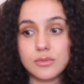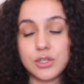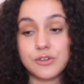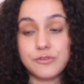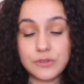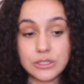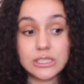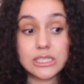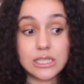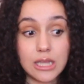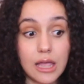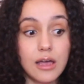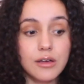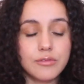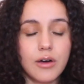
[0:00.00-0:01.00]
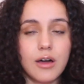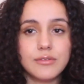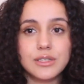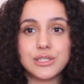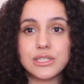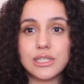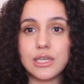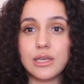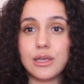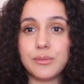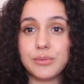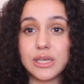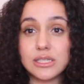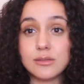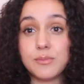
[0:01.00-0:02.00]
your first love
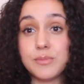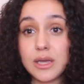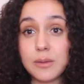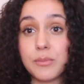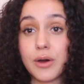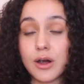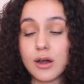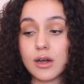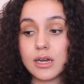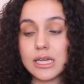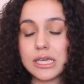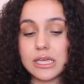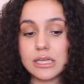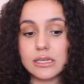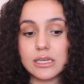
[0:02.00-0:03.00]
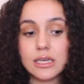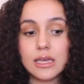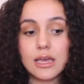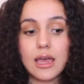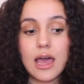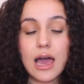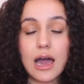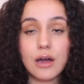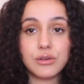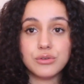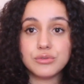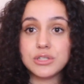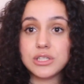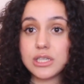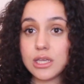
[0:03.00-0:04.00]
obviously plays a big part in how
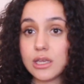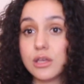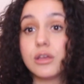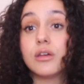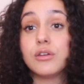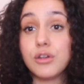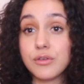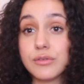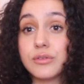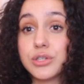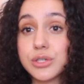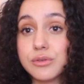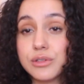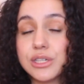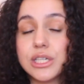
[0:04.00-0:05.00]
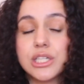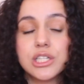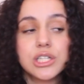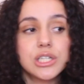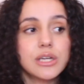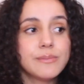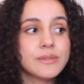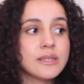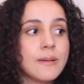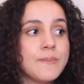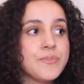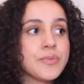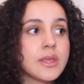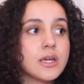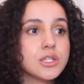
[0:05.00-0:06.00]
you see your future relationships.
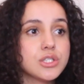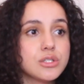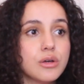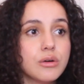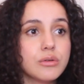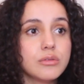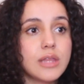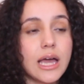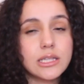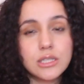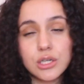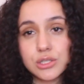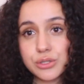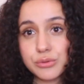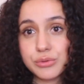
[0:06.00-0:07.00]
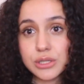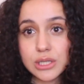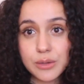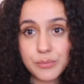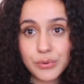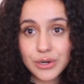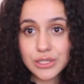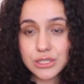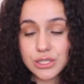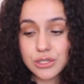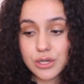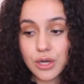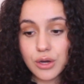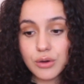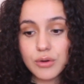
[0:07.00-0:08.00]
So that's also really important to
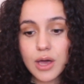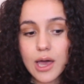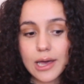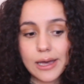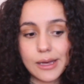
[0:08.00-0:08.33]
know.